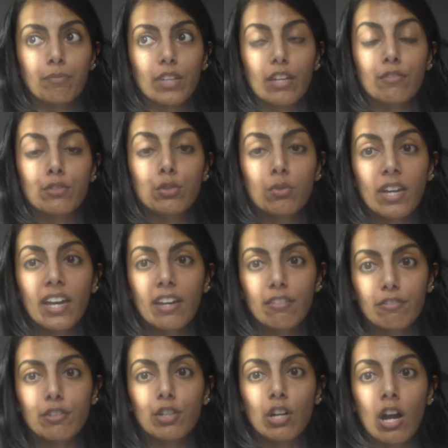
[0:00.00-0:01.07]
If you can't
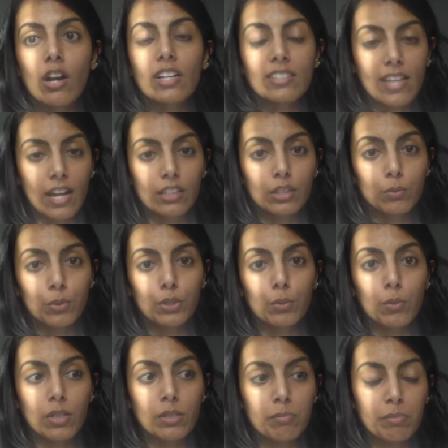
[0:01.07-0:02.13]
figure out exactly where you
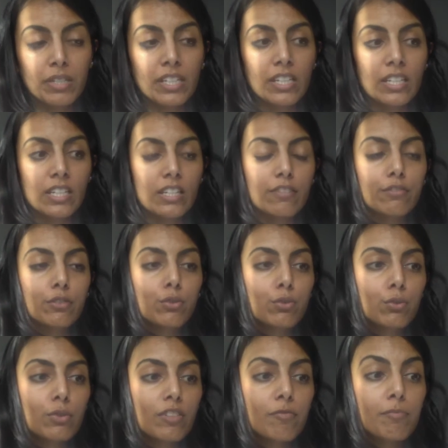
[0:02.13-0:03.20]
want to be,
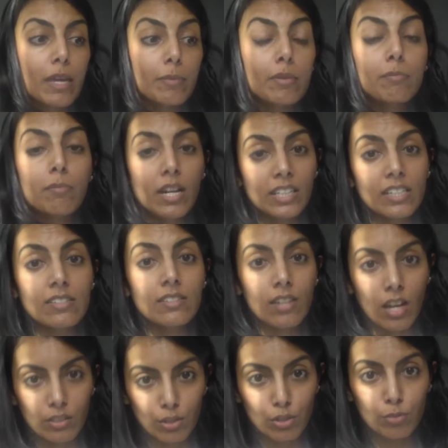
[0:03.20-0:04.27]
if maybe money is
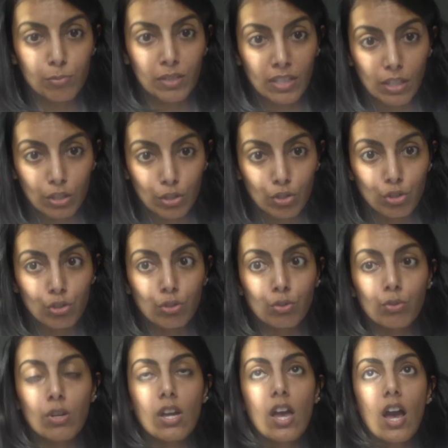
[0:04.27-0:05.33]
not such a big
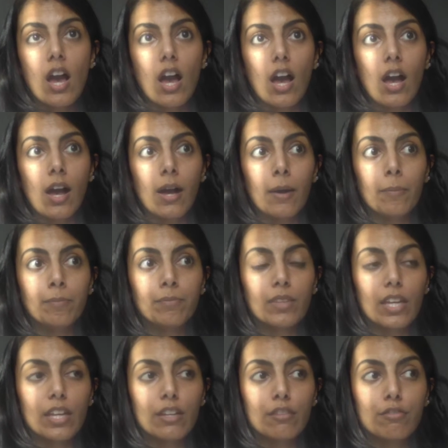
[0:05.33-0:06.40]
issue,
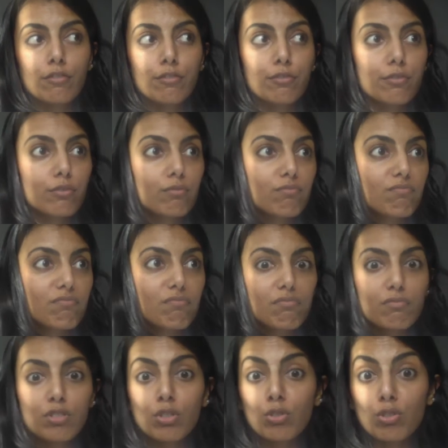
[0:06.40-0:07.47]
if
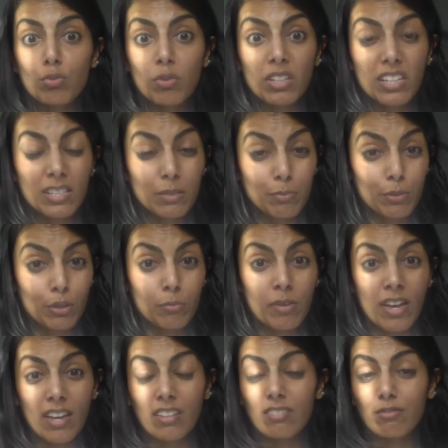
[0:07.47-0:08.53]
you just want to
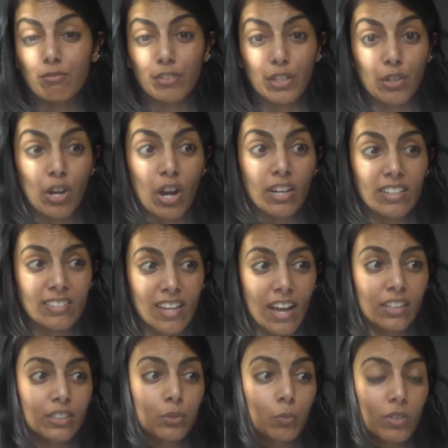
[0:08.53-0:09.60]
experiment and figure out
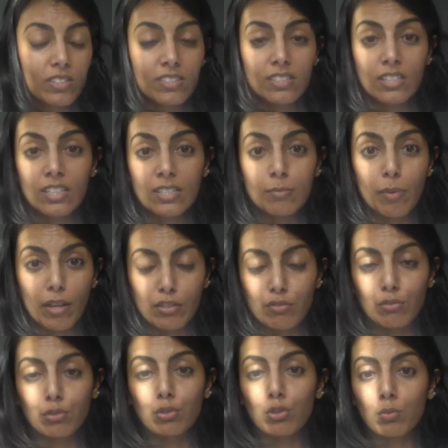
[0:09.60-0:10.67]
exactly what city is best for
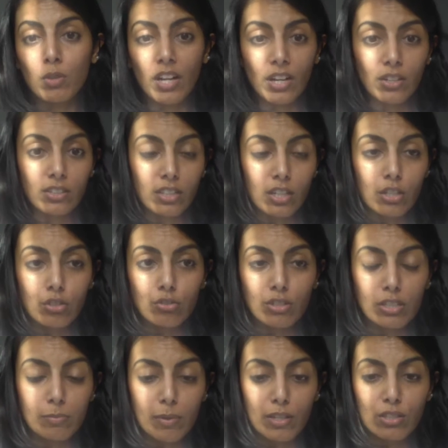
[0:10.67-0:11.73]
you, what area of the country
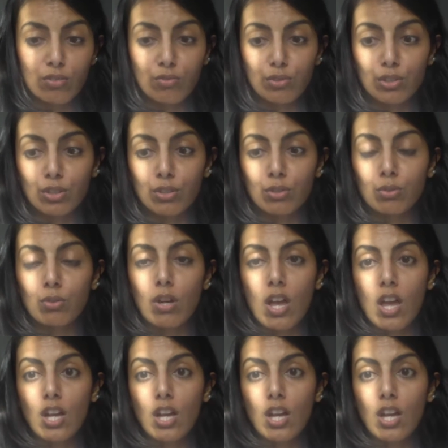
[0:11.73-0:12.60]
is best for you,